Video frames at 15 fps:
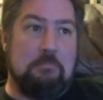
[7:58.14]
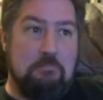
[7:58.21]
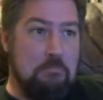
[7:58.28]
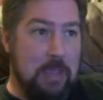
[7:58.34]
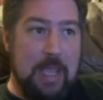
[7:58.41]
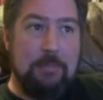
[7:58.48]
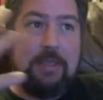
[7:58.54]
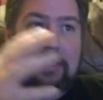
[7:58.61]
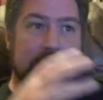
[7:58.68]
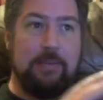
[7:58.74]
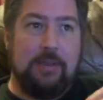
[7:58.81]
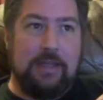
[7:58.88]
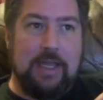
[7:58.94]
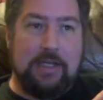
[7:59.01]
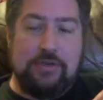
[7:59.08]
Maybe
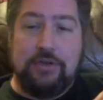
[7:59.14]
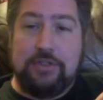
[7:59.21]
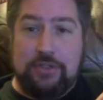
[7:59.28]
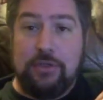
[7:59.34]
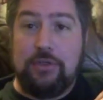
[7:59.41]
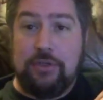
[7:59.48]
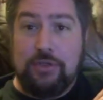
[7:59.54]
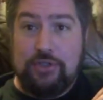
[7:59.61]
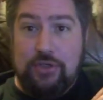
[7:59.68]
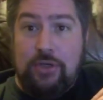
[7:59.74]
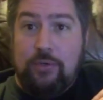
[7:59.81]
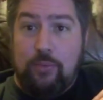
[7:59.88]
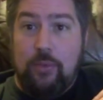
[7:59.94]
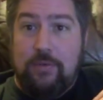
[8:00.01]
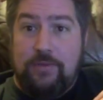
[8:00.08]
some electors should
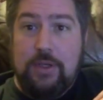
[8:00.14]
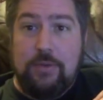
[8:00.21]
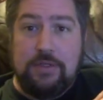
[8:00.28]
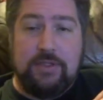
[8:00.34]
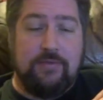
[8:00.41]
should refuse